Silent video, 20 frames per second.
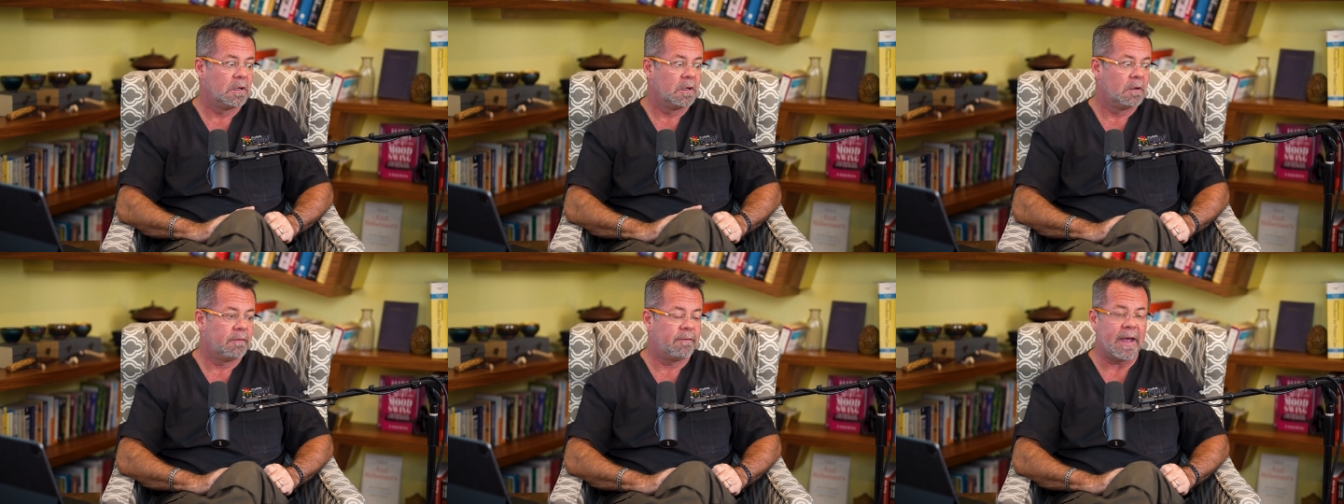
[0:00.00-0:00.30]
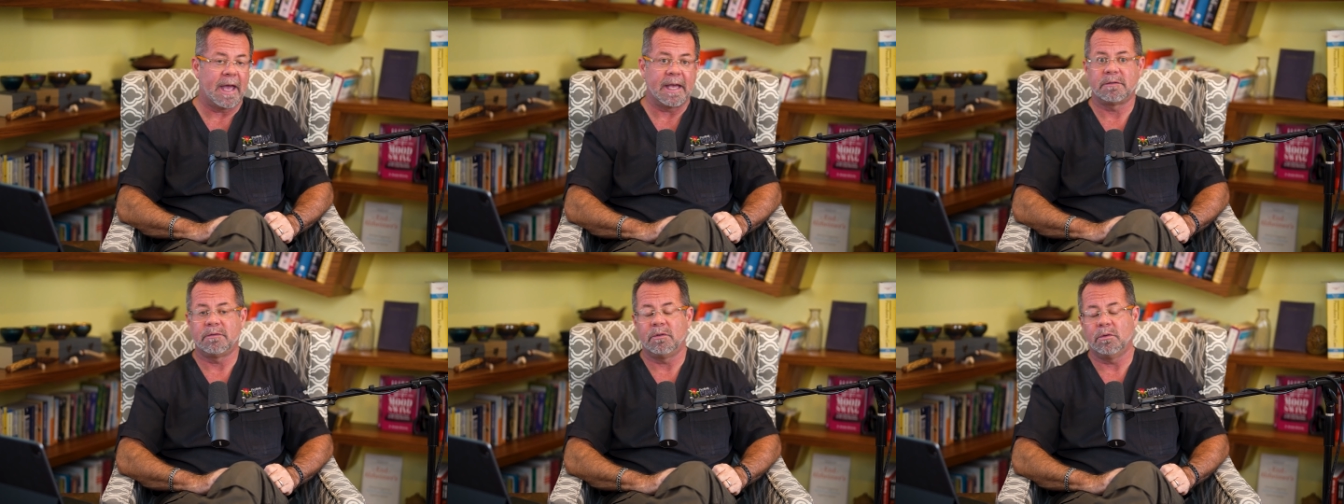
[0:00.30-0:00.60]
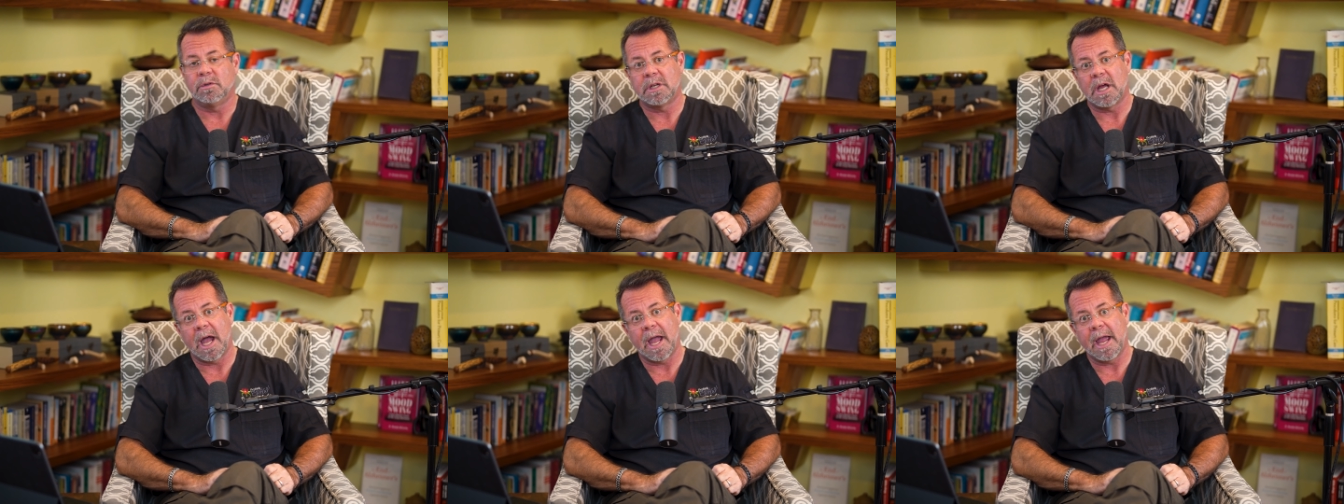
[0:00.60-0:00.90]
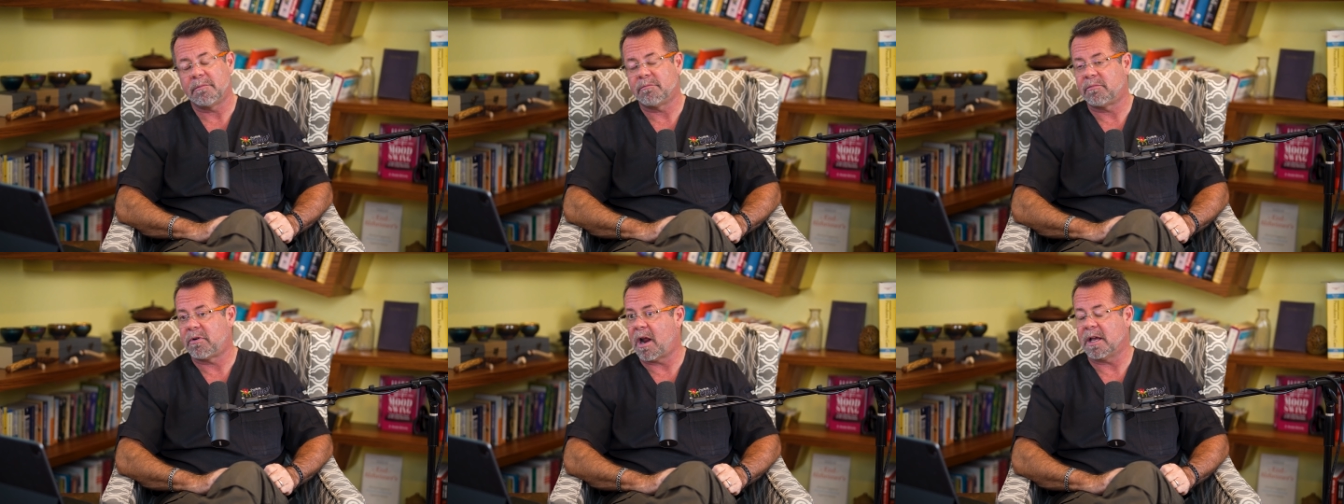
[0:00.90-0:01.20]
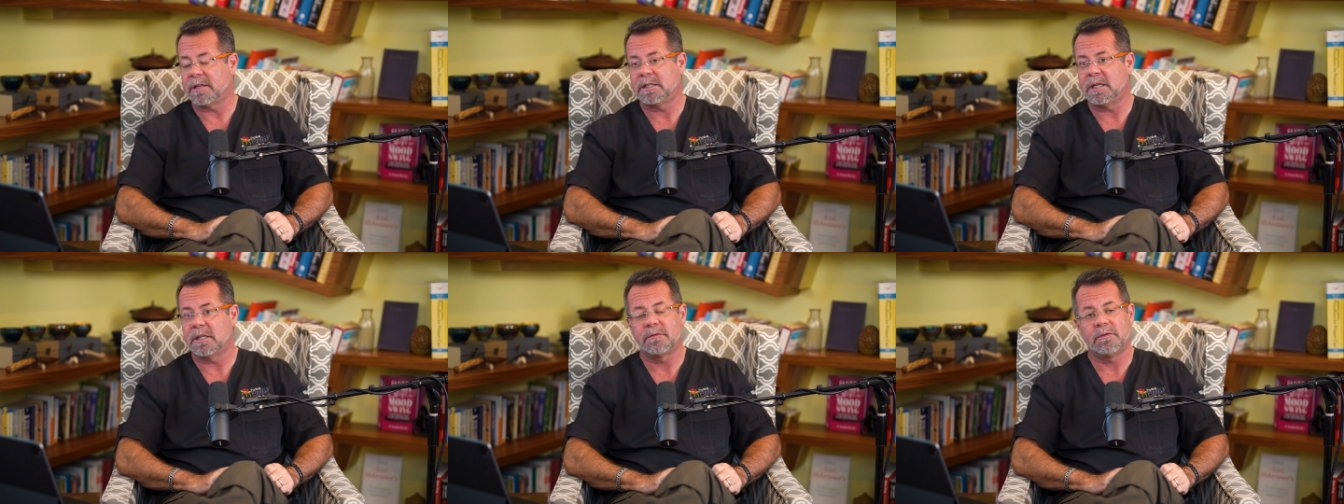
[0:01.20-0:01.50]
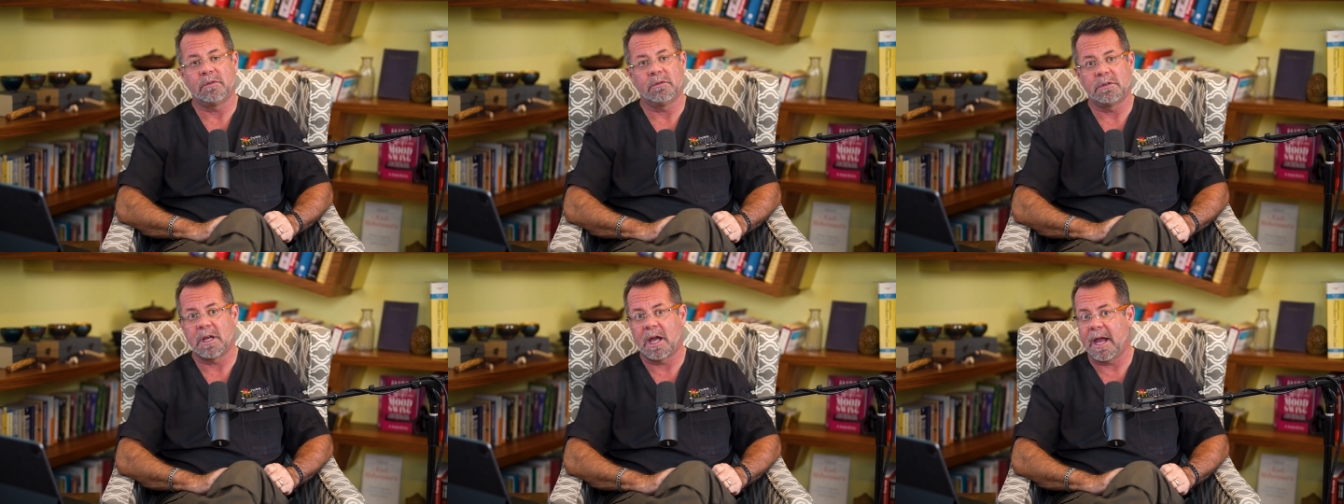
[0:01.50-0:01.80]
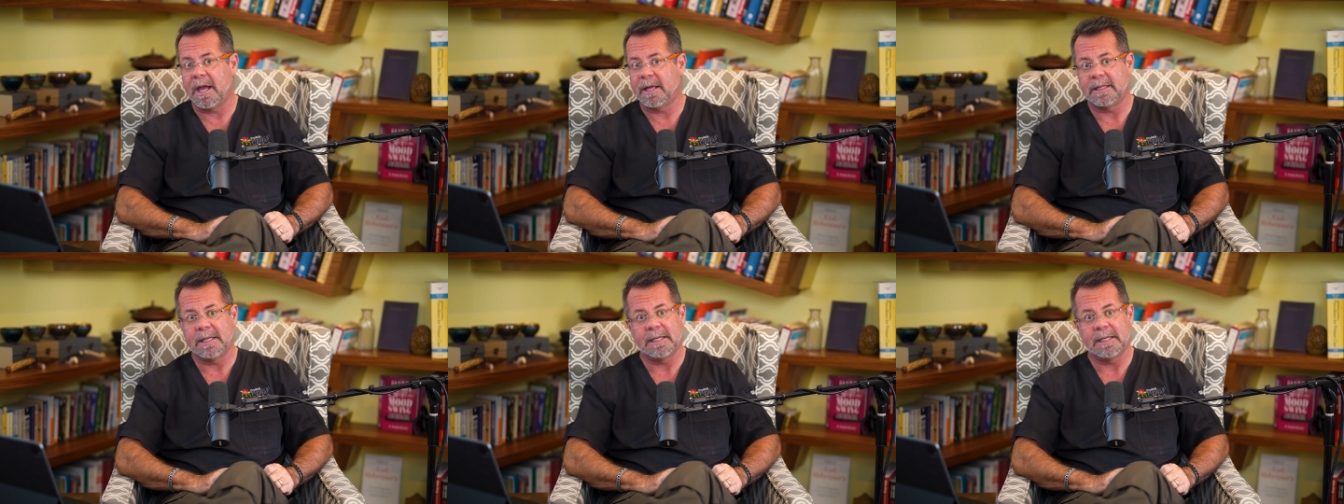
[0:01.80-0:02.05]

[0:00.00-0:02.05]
fast food diet, processed food diet.